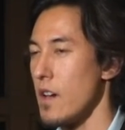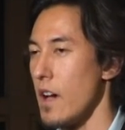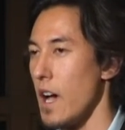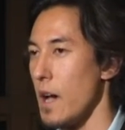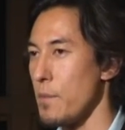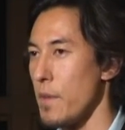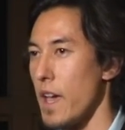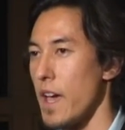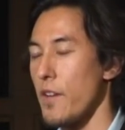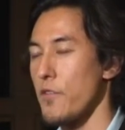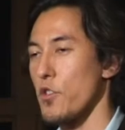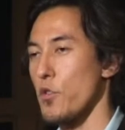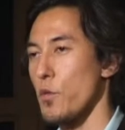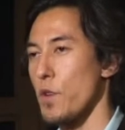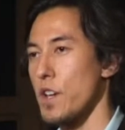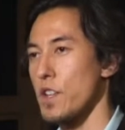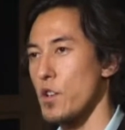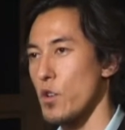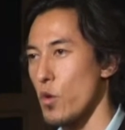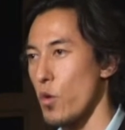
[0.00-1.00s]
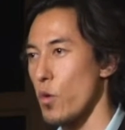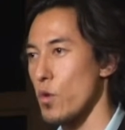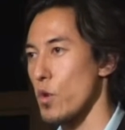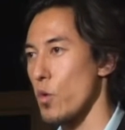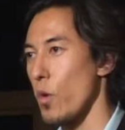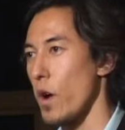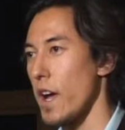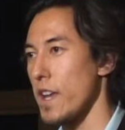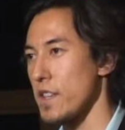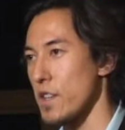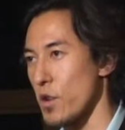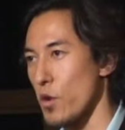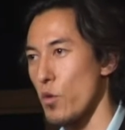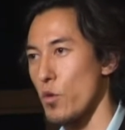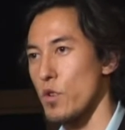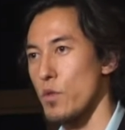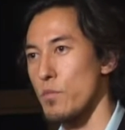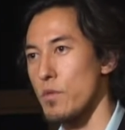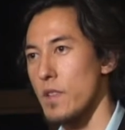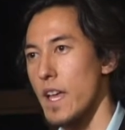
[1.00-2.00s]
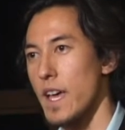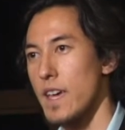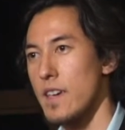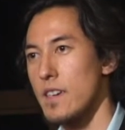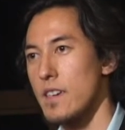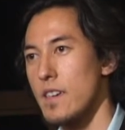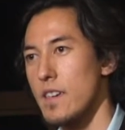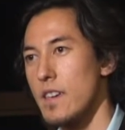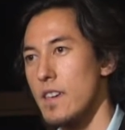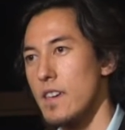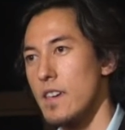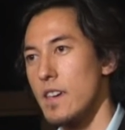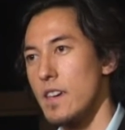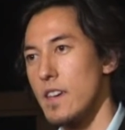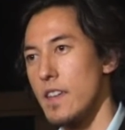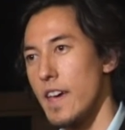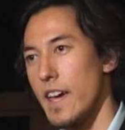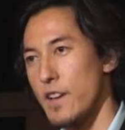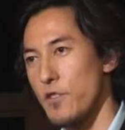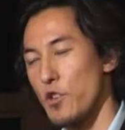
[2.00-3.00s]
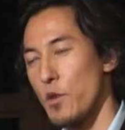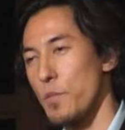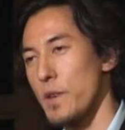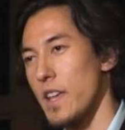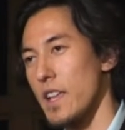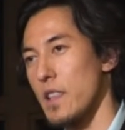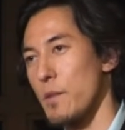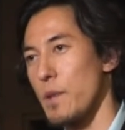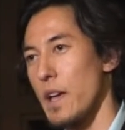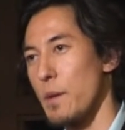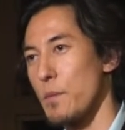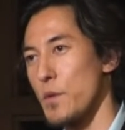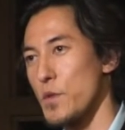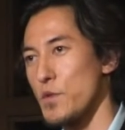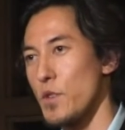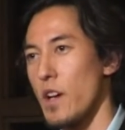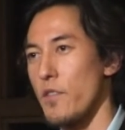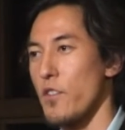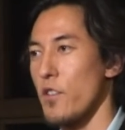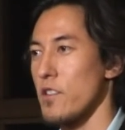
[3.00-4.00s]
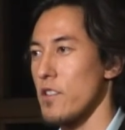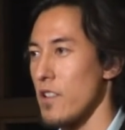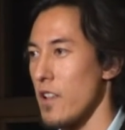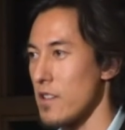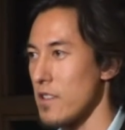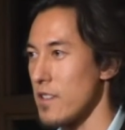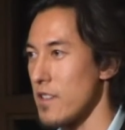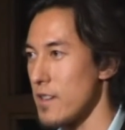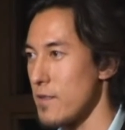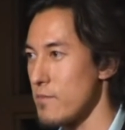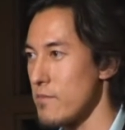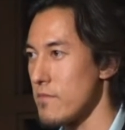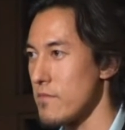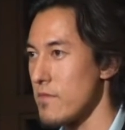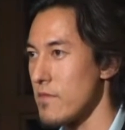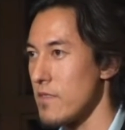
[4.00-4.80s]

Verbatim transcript: I'm half Korean, a quarter white, and a quarter black. And I grew up in Alabama, so I've heard a lot of them.